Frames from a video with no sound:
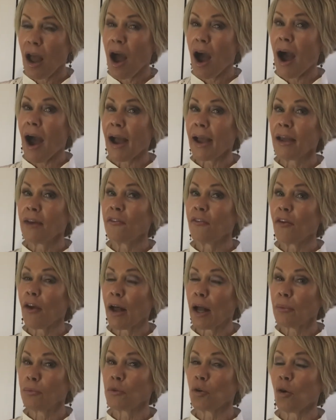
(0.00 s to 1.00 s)
I have
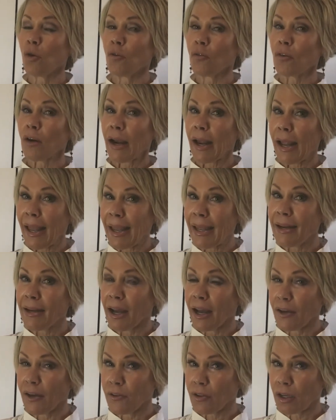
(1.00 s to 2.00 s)
helped over
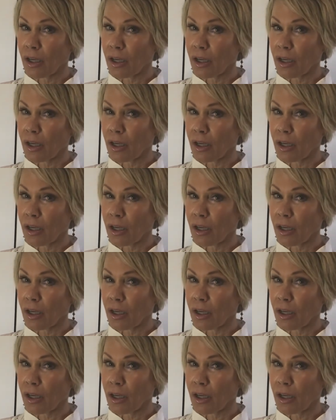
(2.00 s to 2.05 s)
800